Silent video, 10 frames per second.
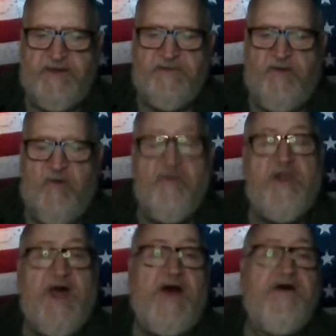or the
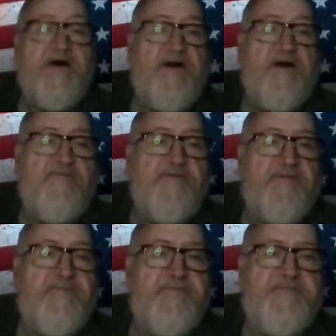lack of.
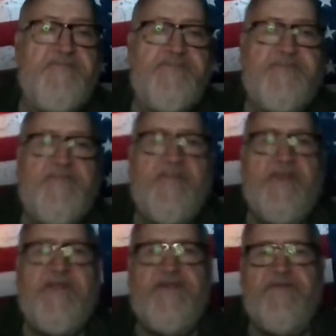
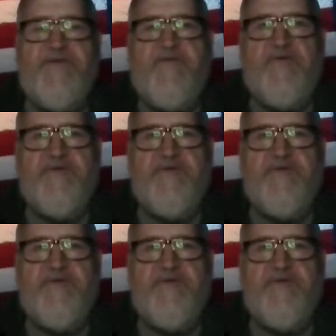And of course,